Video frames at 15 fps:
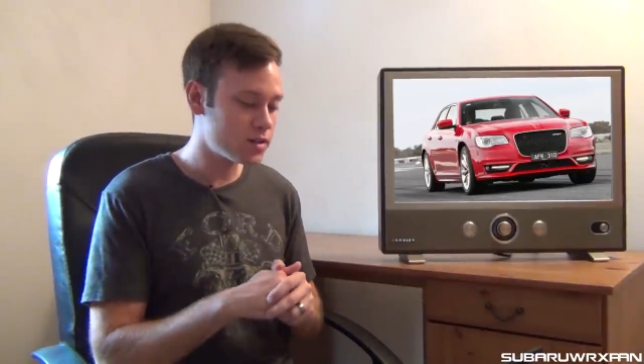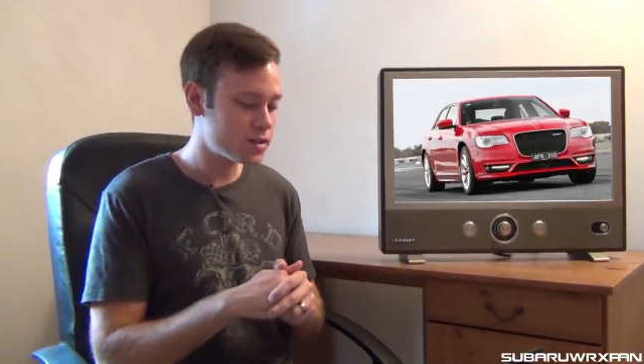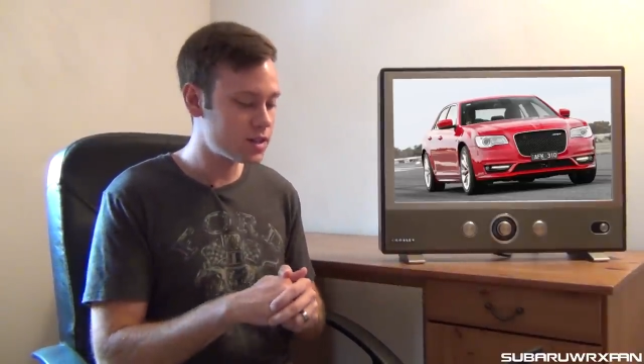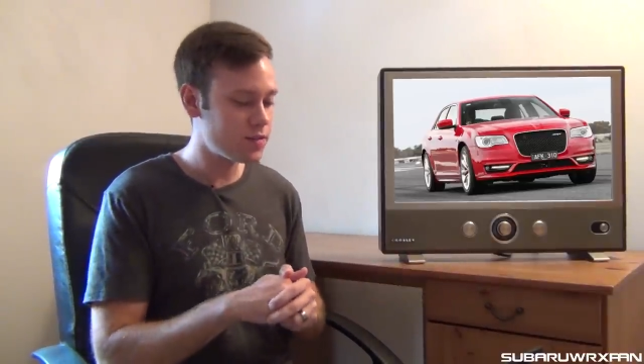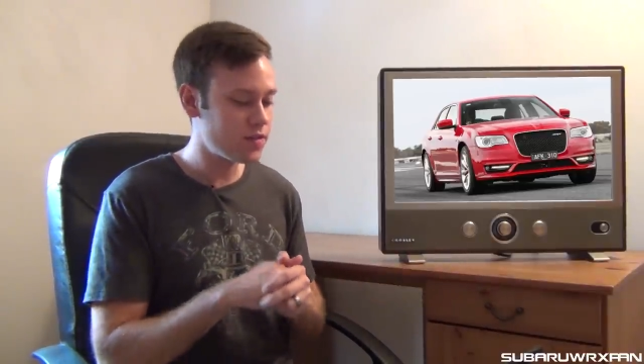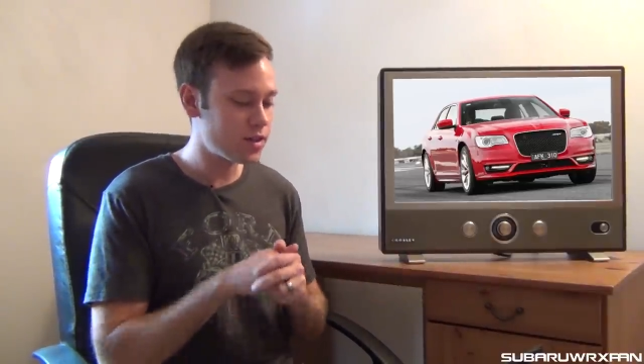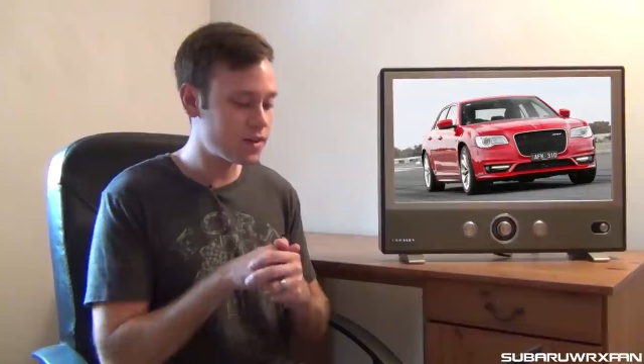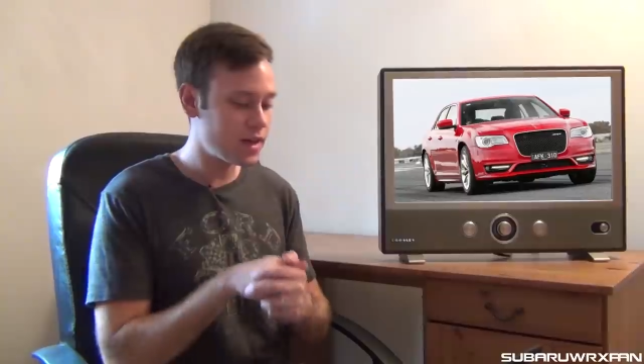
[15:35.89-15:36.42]
and
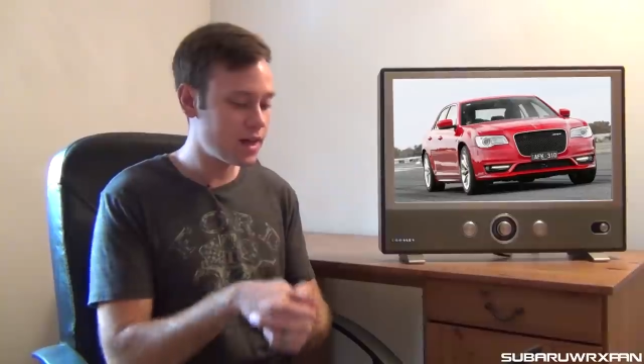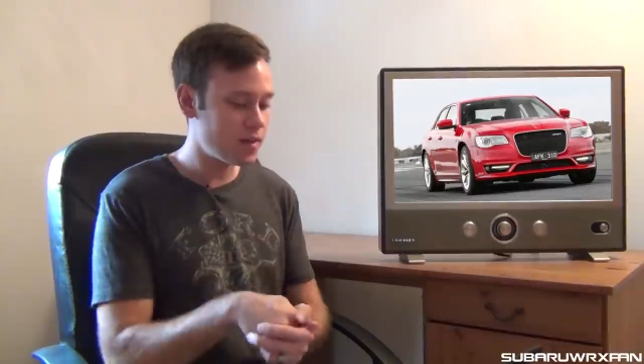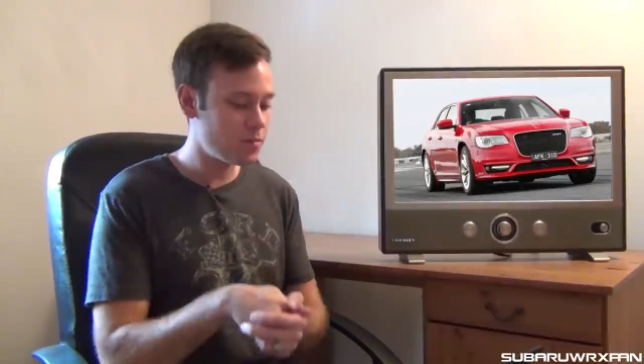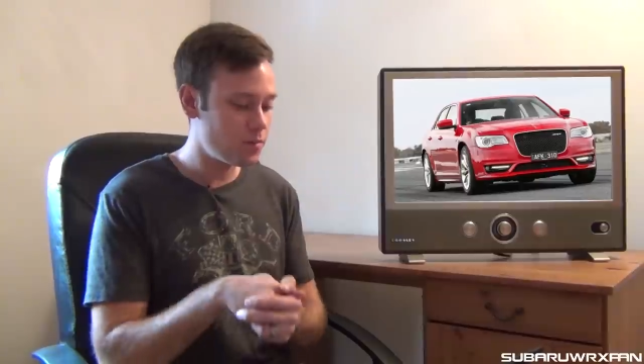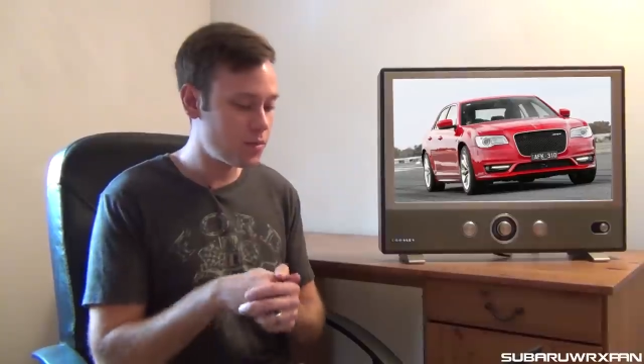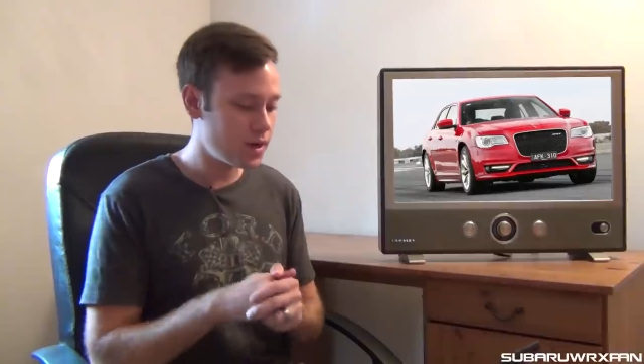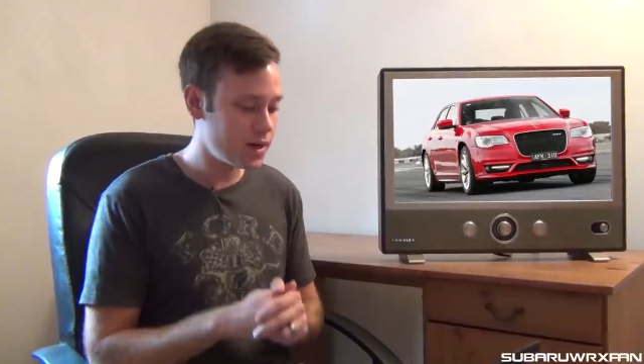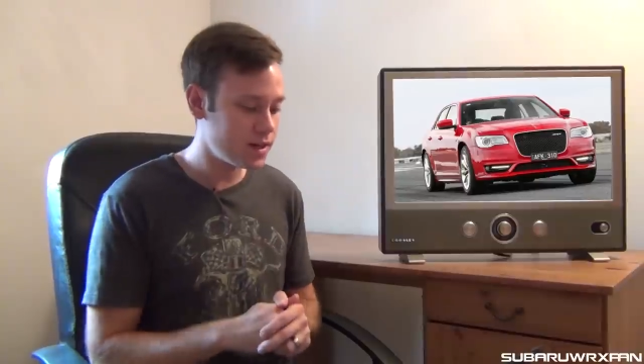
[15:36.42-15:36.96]
stuff like
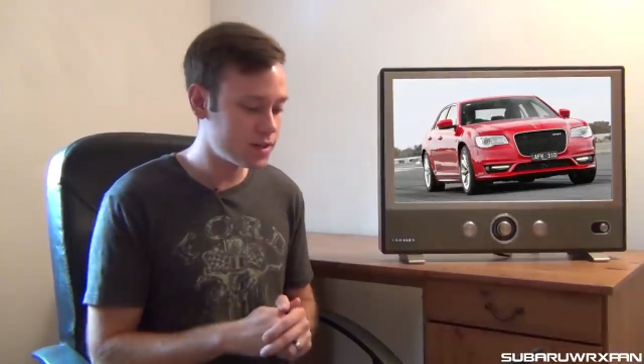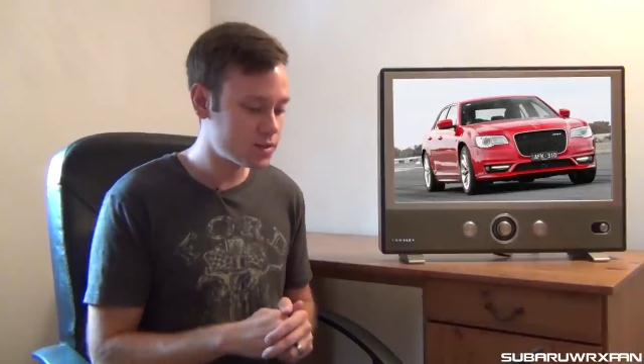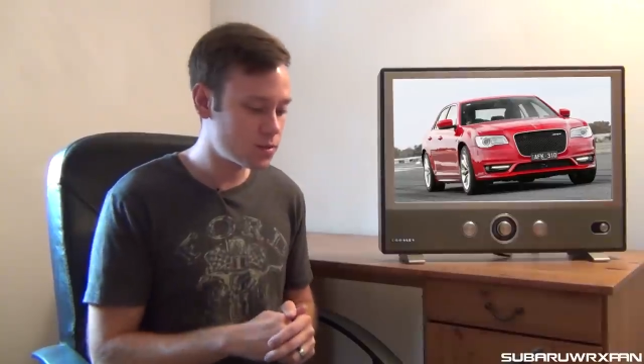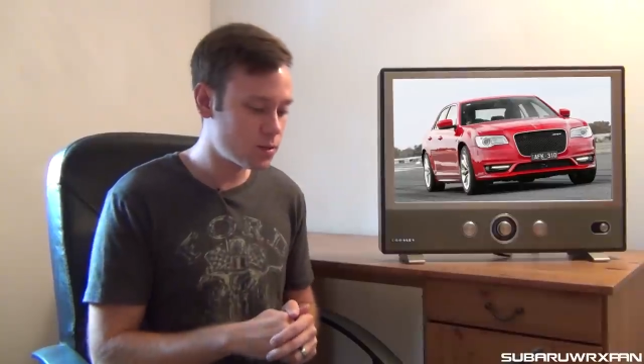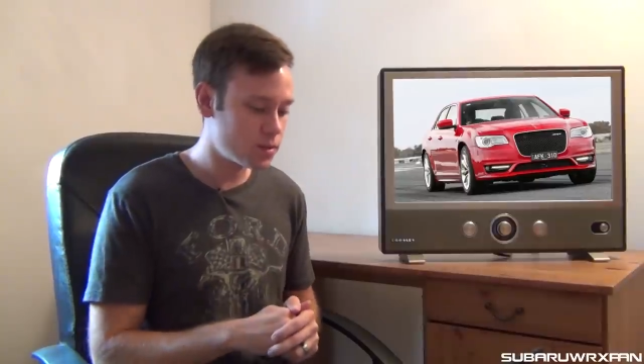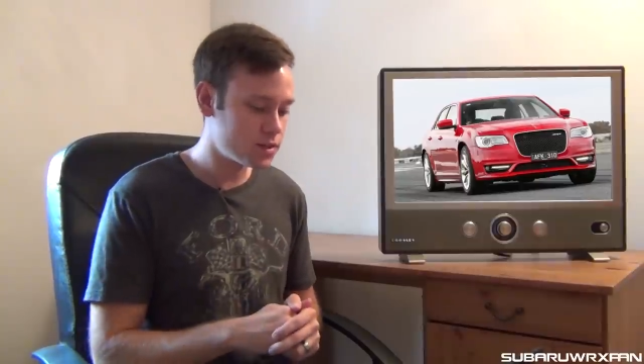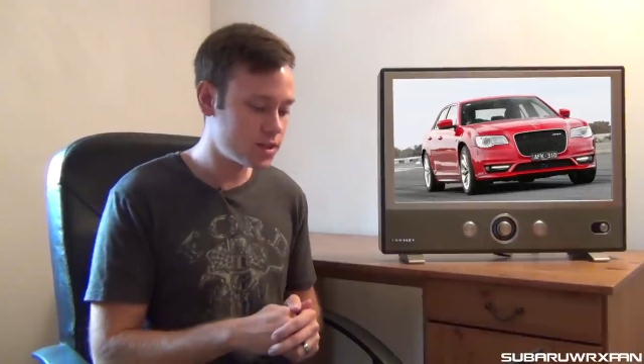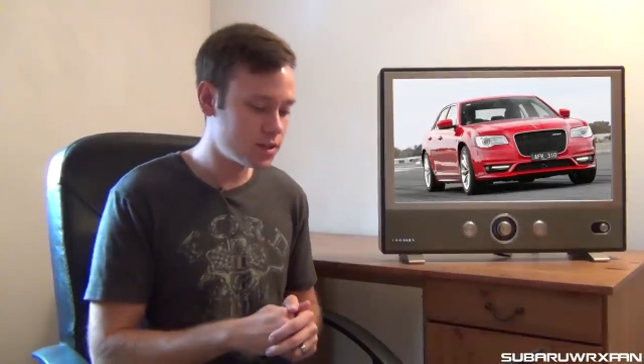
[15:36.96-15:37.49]
that but it's
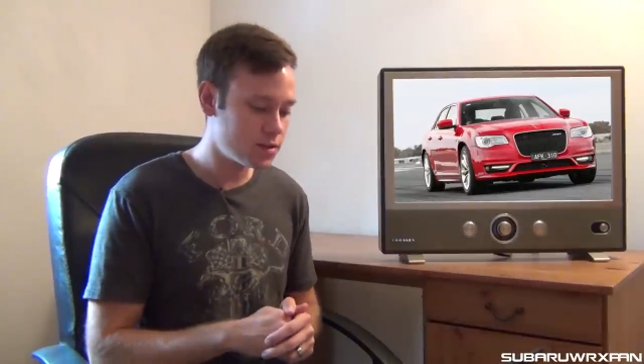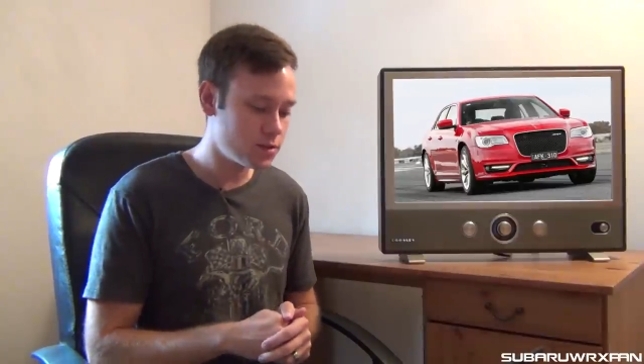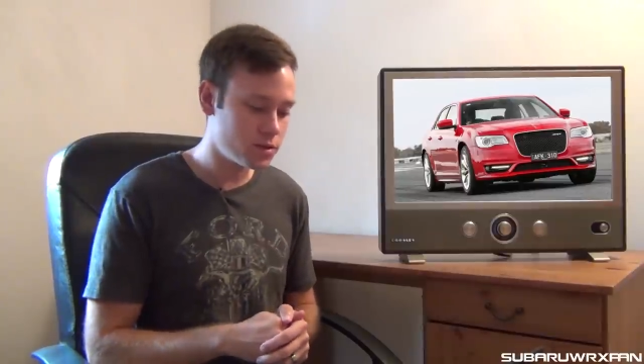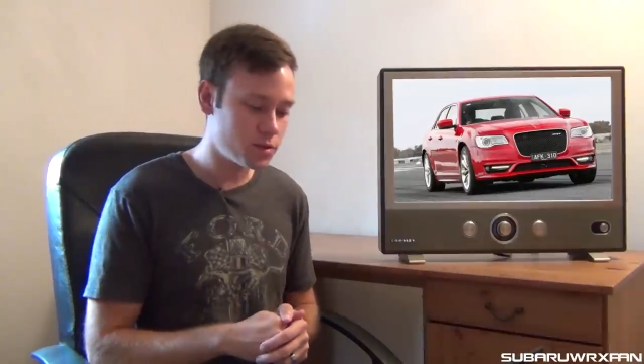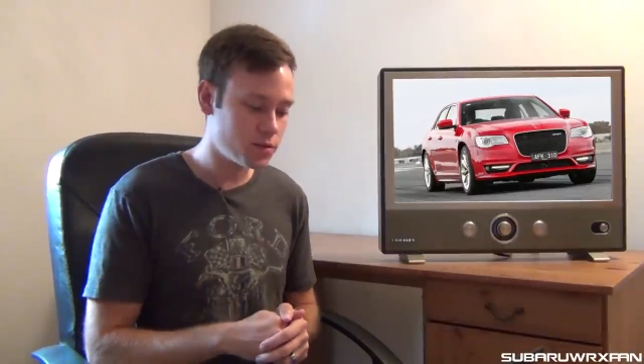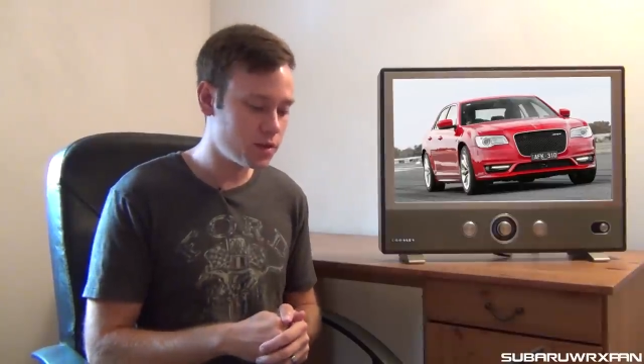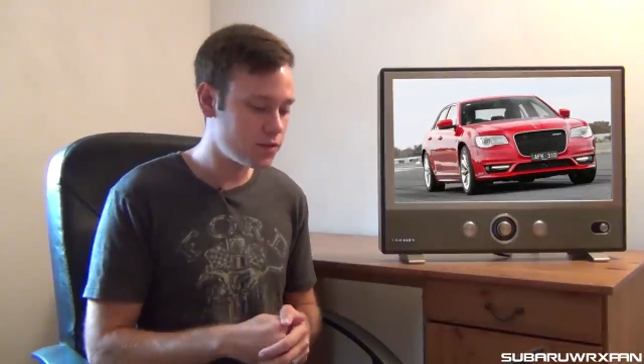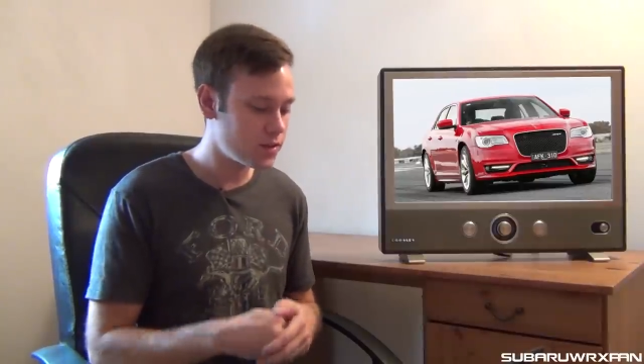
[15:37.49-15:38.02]
cool to see they're
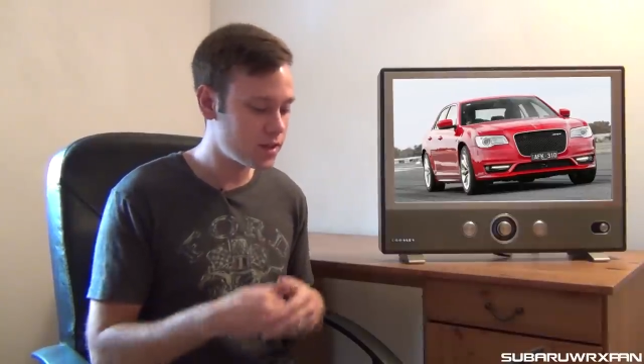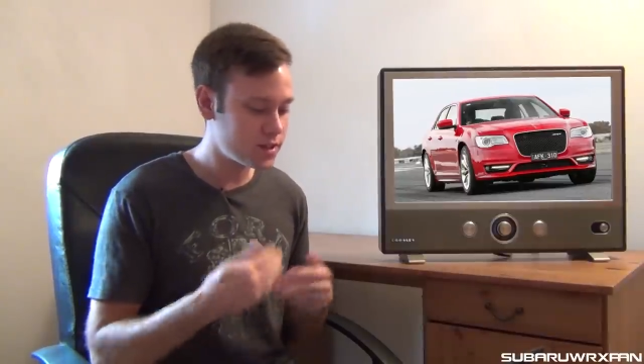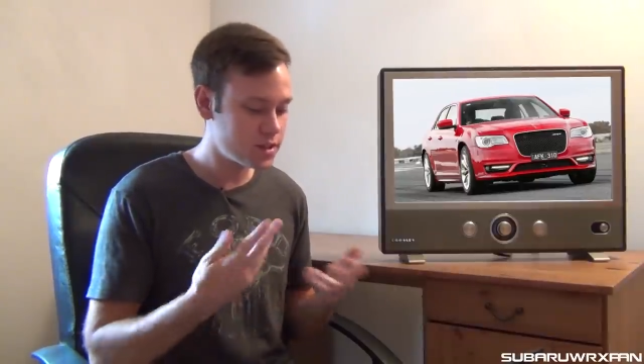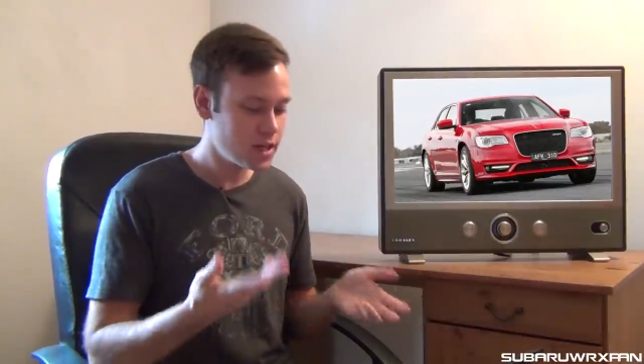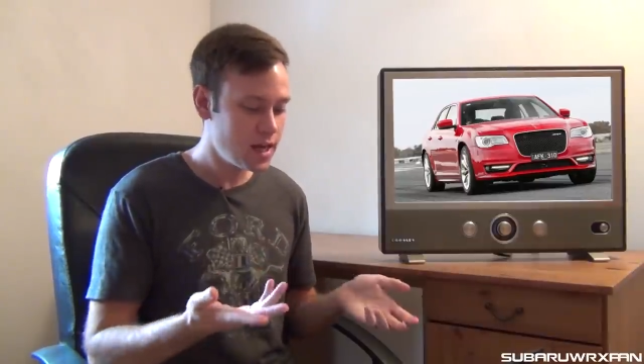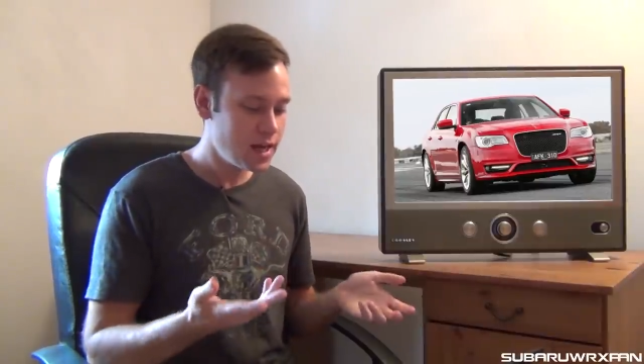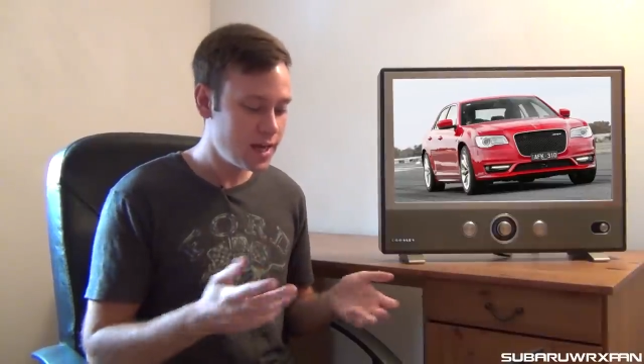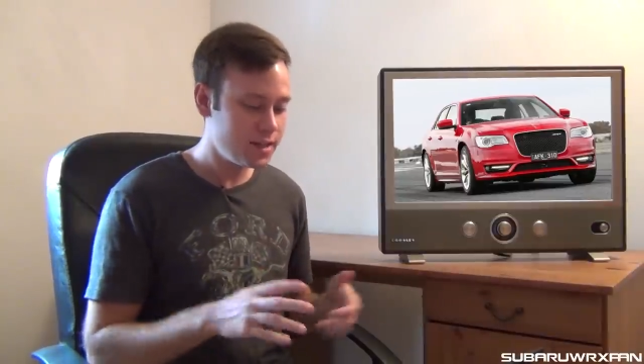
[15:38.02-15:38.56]
doing the refresh